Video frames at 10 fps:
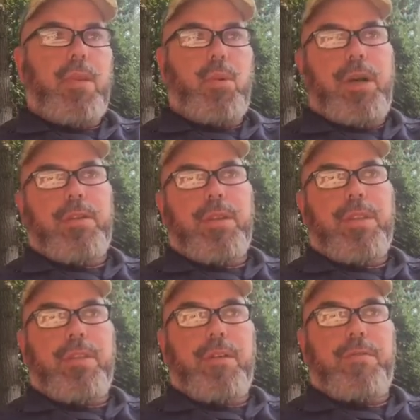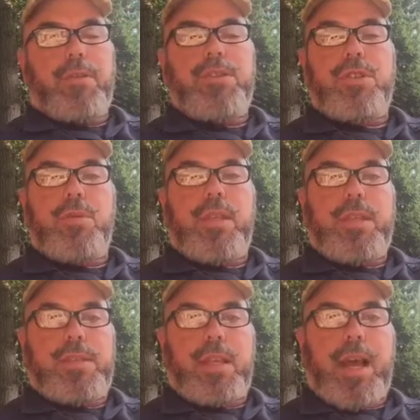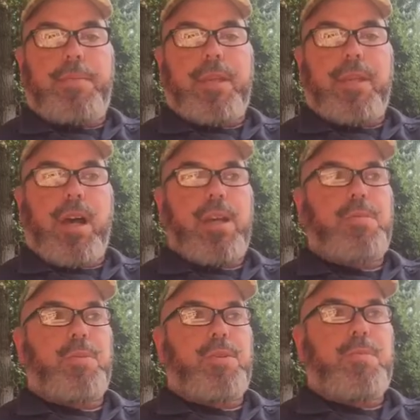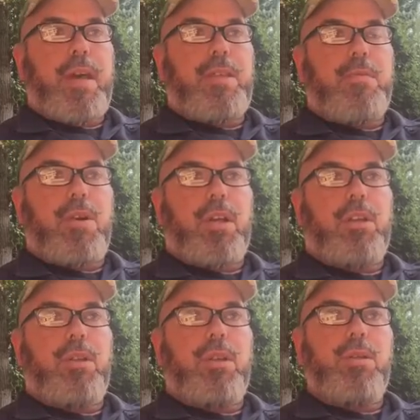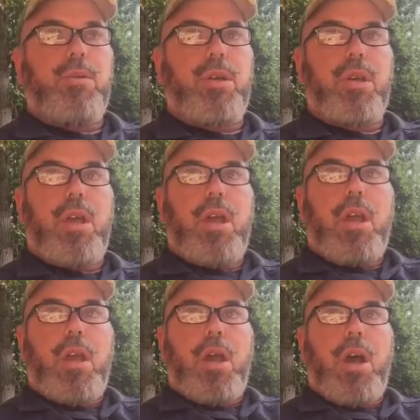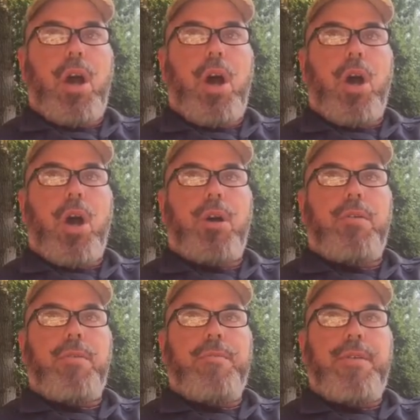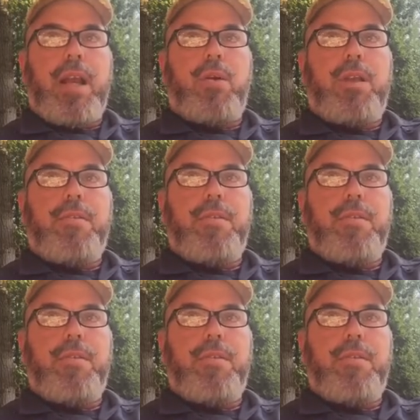well, the first three, the Synoptic Gospels, Matthew, Mark, and Luke, are very,